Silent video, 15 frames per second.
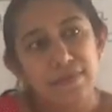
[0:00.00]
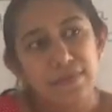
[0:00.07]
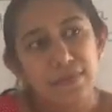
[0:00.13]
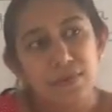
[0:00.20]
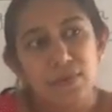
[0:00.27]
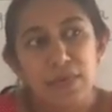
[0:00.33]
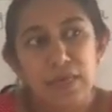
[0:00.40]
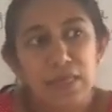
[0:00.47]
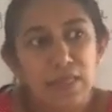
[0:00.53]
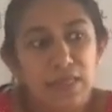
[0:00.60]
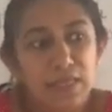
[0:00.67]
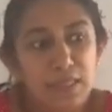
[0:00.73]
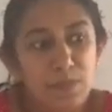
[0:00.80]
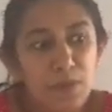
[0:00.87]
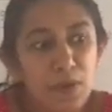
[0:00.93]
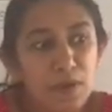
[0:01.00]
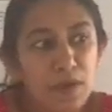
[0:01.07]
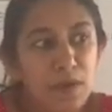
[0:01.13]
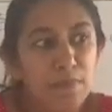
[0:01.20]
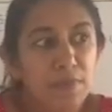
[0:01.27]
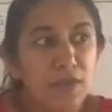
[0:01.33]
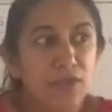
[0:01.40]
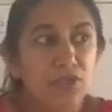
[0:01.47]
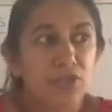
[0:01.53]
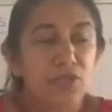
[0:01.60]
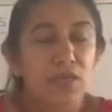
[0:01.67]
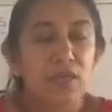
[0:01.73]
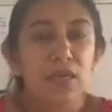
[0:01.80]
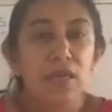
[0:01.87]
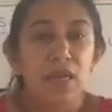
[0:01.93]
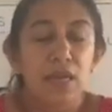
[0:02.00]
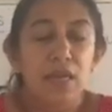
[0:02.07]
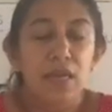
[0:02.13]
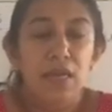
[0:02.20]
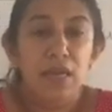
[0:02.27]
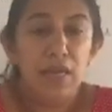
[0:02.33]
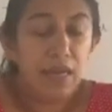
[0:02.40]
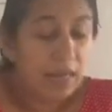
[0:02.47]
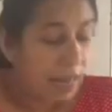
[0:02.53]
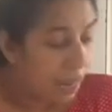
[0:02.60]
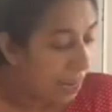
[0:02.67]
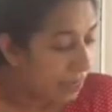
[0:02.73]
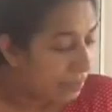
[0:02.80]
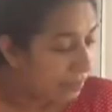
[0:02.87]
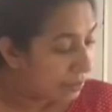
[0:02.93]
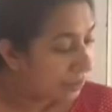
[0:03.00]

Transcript: So in this proclamation, he had